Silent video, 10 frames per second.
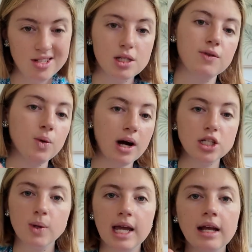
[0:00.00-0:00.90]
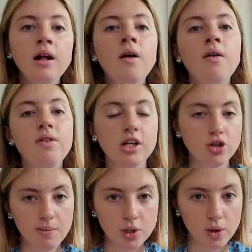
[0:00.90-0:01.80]
So if you are doing the
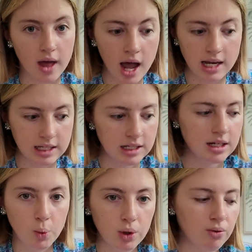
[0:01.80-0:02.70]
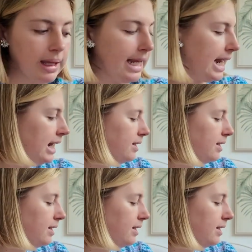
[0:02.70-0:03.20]
Intrepid tour that I did, you wouldn't really need